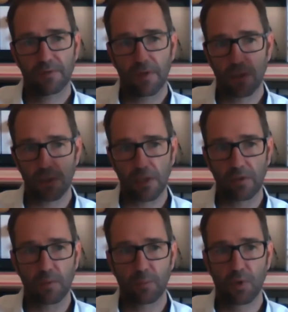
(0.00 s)
focused on
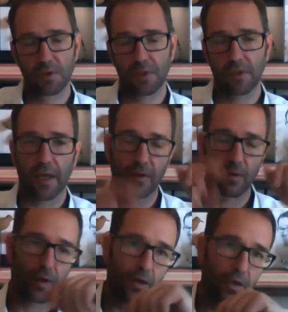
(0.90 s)
reports, and the other
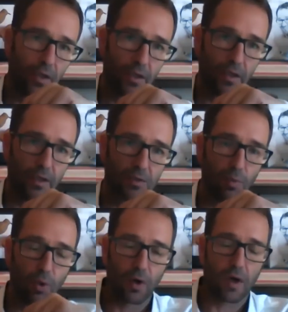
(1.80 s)
one is
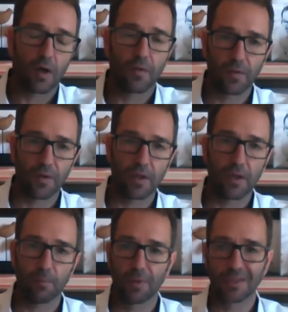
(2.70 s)
more on
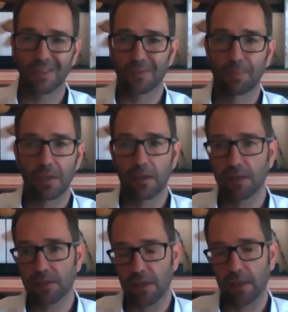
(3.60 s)
the business
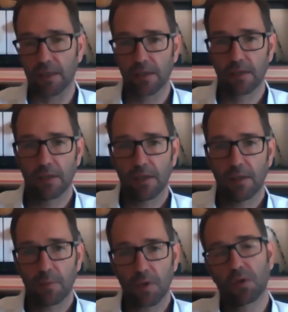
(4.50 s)
building side
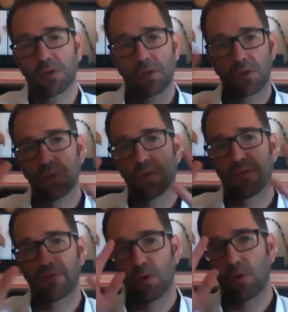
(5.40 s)
because it's two different